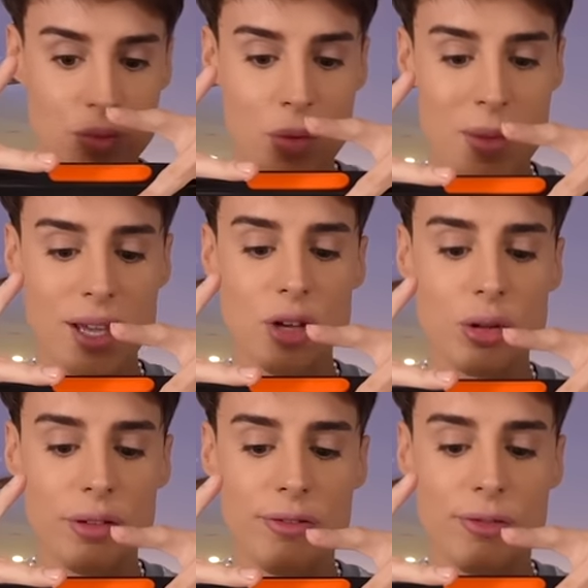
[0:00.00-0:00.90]
we're making
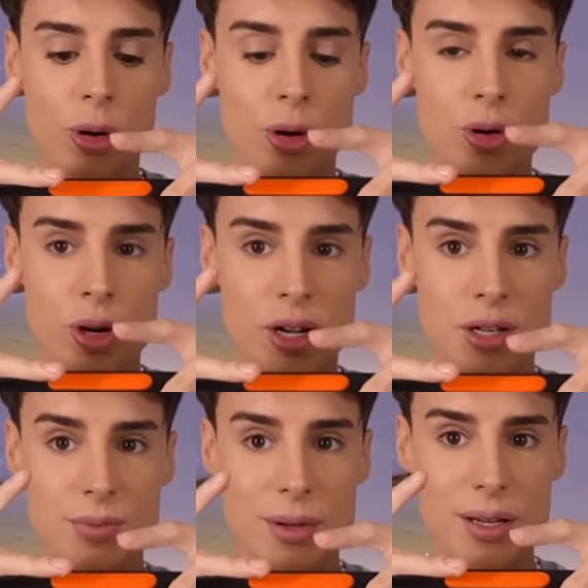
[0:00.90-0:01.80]
only four
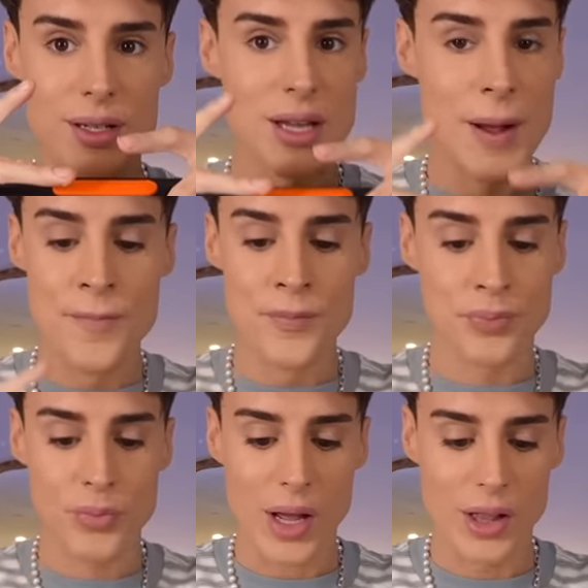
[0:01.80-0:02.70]
cookies because
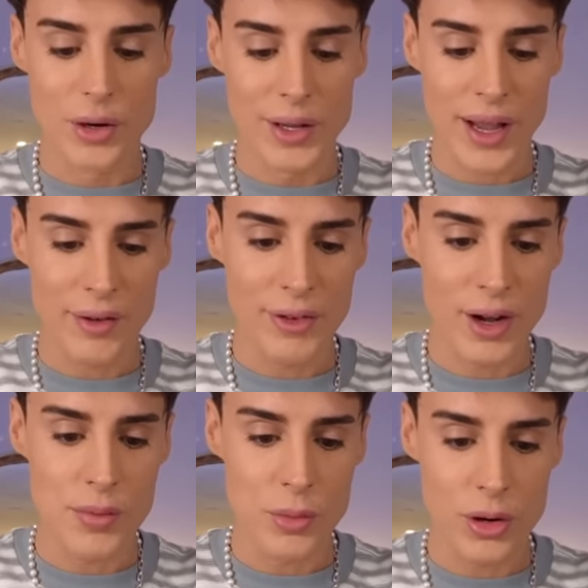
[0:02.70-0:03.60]
I literally can't fit
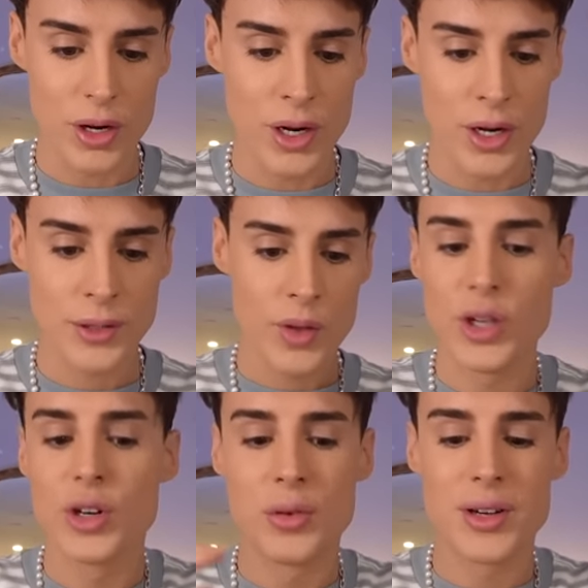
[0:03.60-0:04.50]
any more in here.
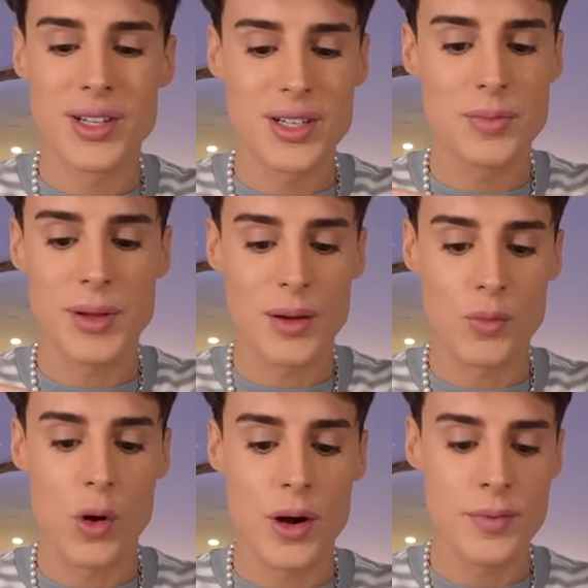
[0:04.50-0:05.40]
You don't want this to
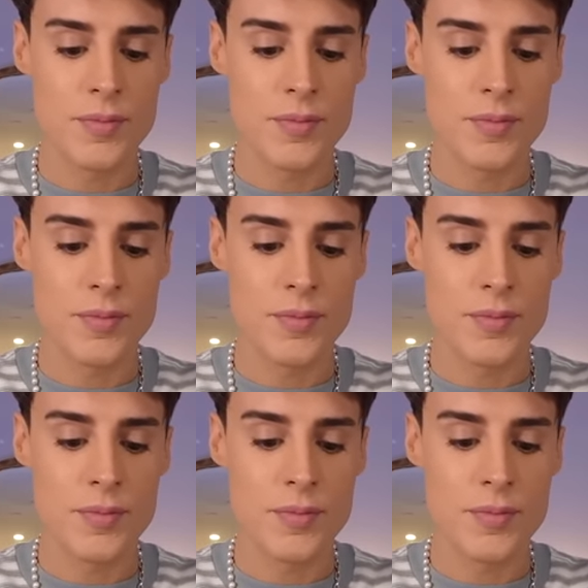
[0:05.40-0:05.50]
become one.